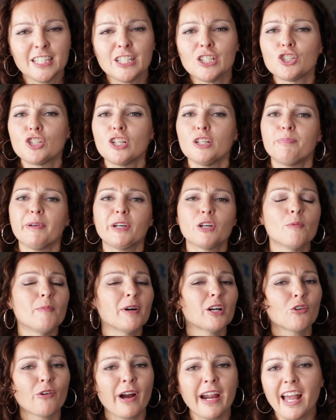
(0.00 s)
She'd become a
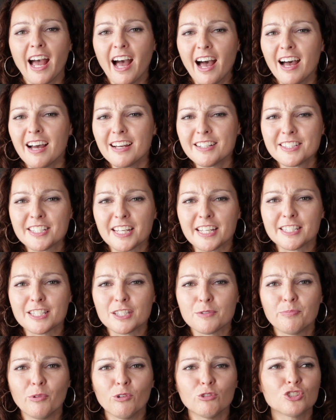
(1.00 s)
great artist,
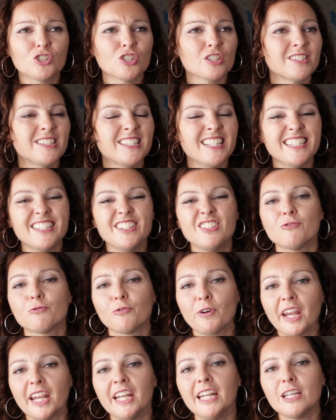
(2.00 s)
but just didn't
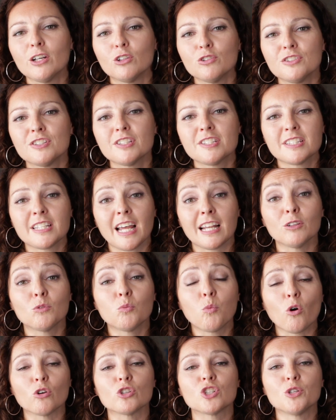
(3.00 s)
really understand
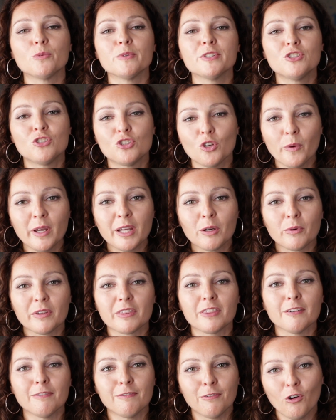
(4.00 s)
what she was doing with
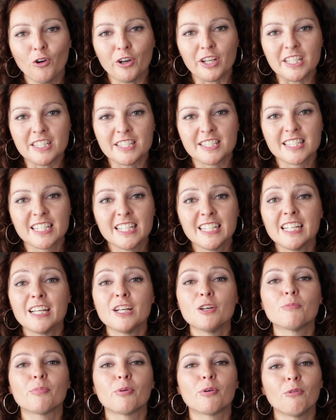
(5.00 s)
the voice,
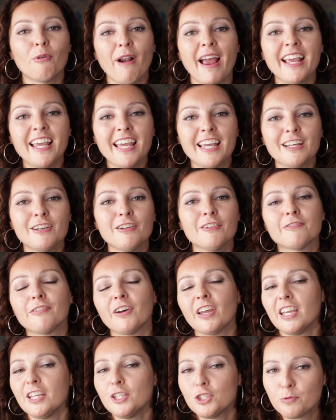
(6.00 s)
praying for
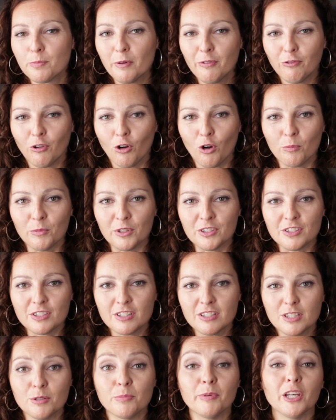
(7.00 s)
each
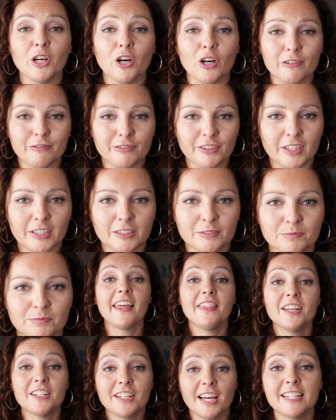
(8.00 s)
performance to be over.
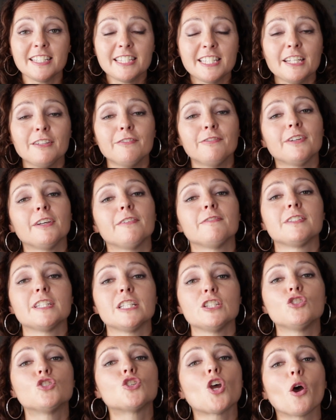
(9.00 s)
In the
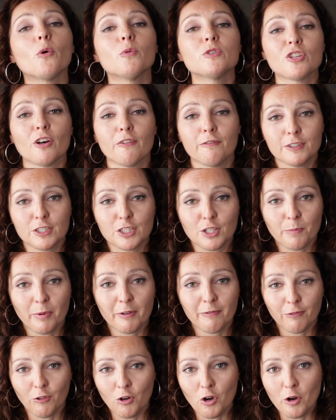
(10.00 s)
1950s, Jo was offered to
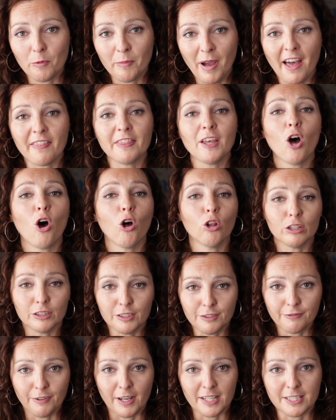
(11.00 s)
perform at the
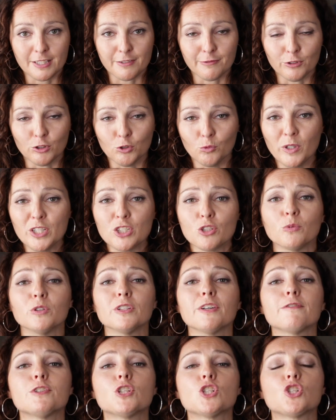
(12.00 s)
Holland Festival, which would
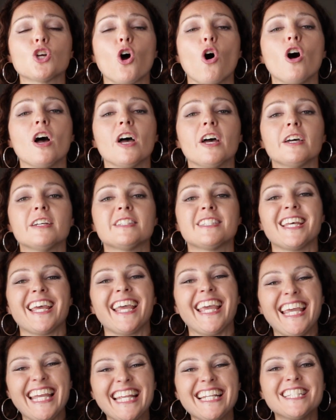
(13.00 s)
have shot her
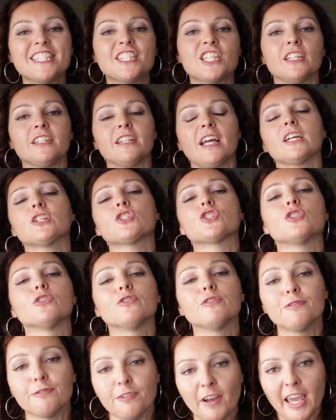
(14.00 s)
to
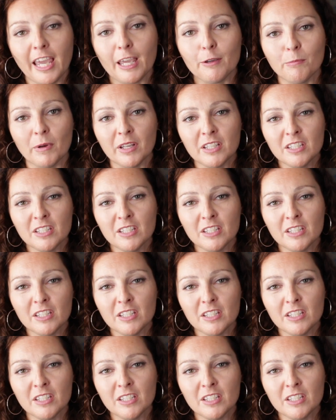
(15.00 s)
international fame.